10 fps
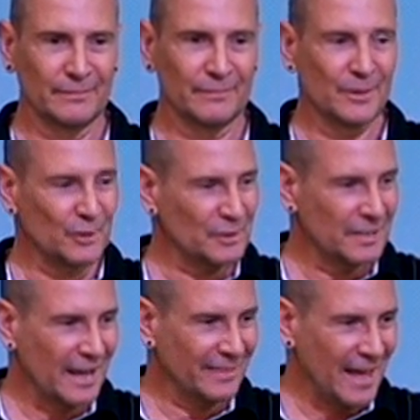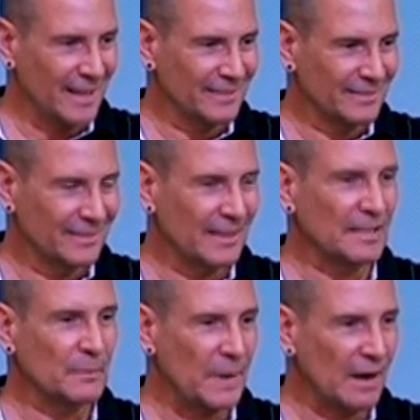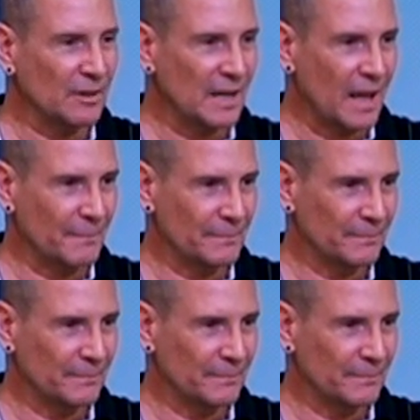You understand that? That's a paradigm.